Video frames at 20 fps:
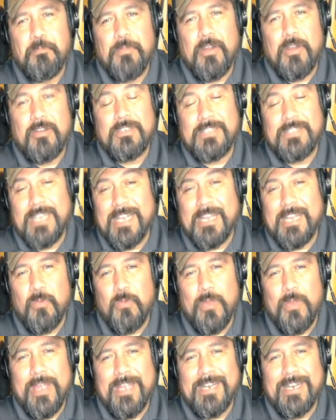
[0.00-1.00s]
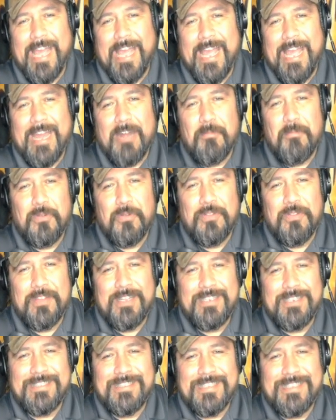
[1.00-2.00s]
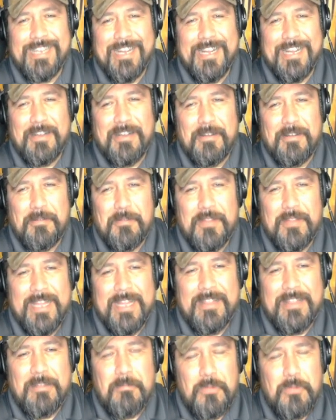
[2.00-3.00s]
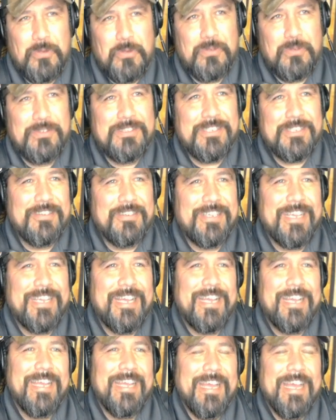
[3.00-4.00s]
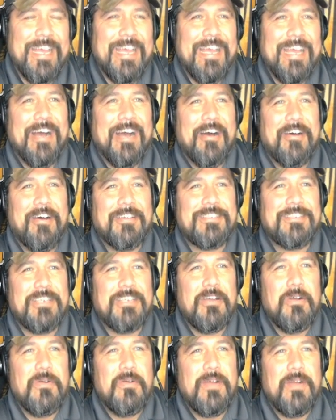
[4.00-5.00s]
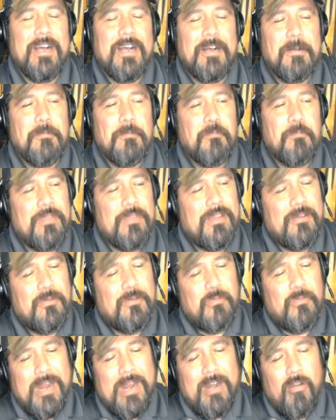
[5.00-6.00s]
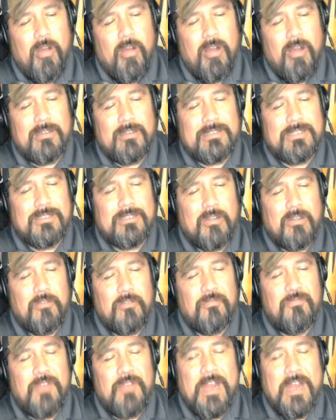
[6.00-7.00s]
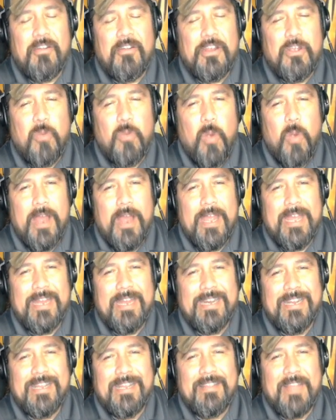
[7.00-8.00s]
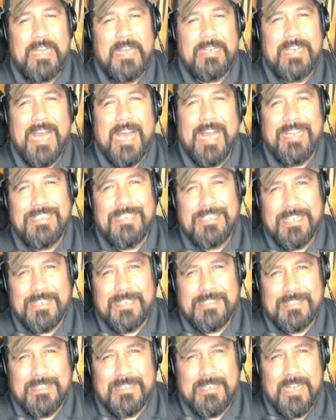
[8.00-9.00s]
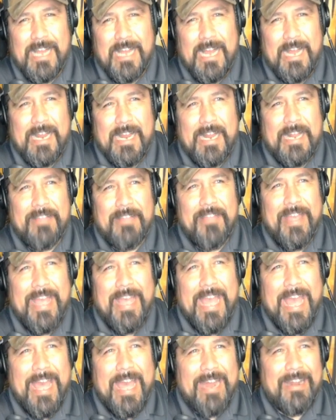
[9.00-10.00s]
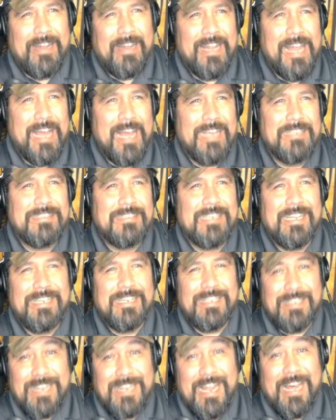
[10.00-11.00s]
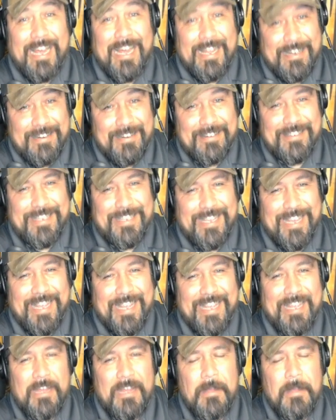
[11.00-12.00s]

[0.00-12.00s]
second winged animal this in the moons. Okay. Also, the red hawks are very quiet. They digest a lot and they analyze a lot. Okay.